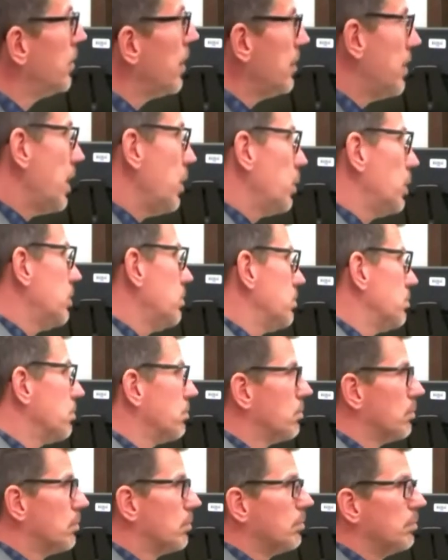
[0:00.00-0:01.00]
that they would
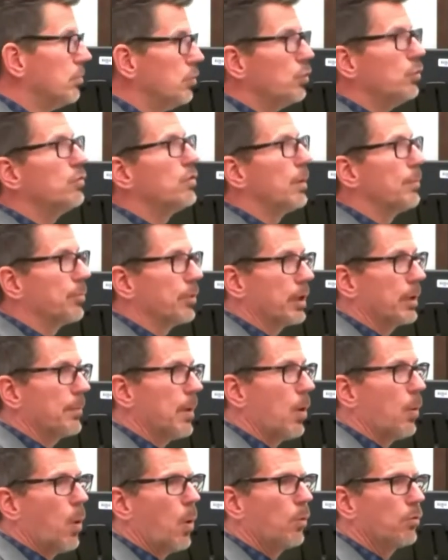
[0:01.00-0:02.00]
do something
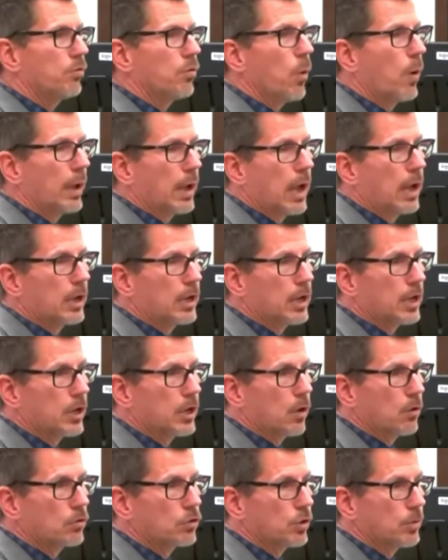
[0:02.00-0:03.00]
about what was going on in
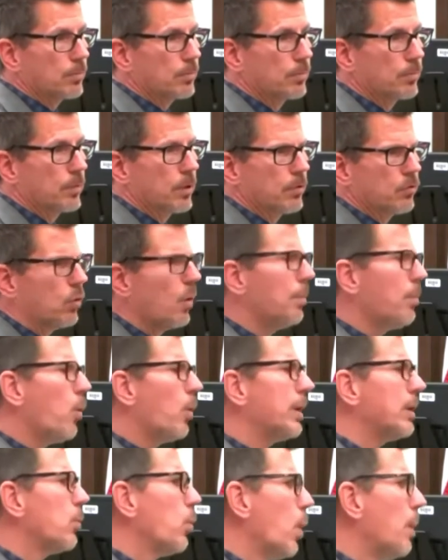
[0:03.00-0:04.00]
Kenosha. So
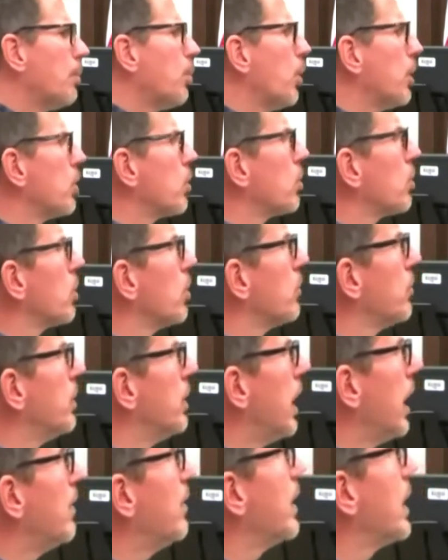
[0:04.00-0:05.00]
one point earlier in the
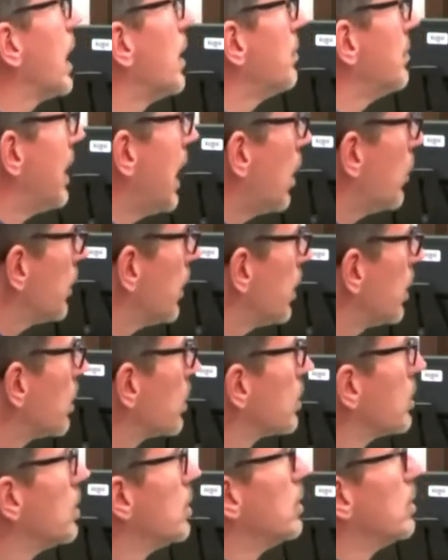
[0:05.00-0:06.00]
day, they come down here.
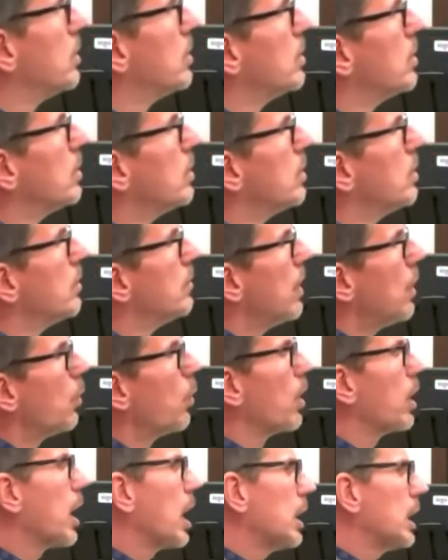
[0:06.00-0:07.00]
They
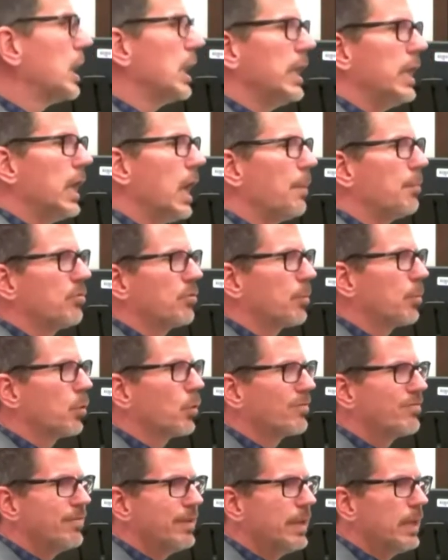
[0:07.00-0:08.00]
work on cleaning up some
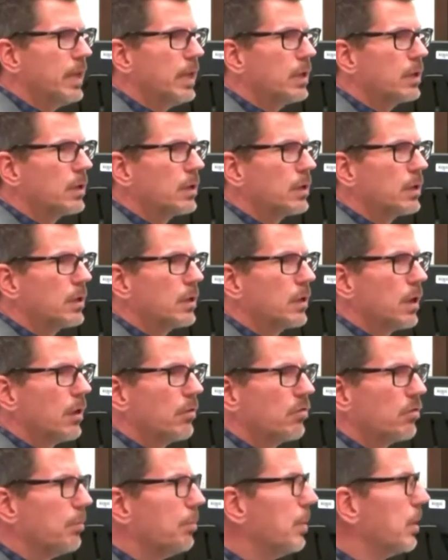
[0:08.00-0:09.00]
graffiti on
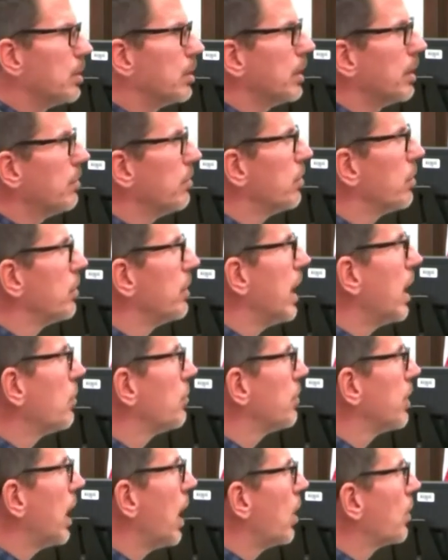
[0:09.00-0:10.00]
some buildings here
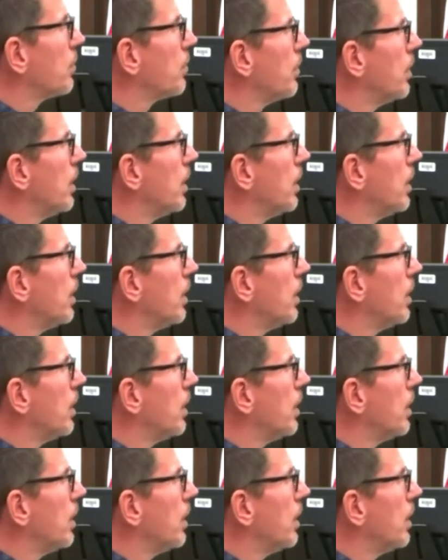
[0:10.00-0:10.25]
downtown.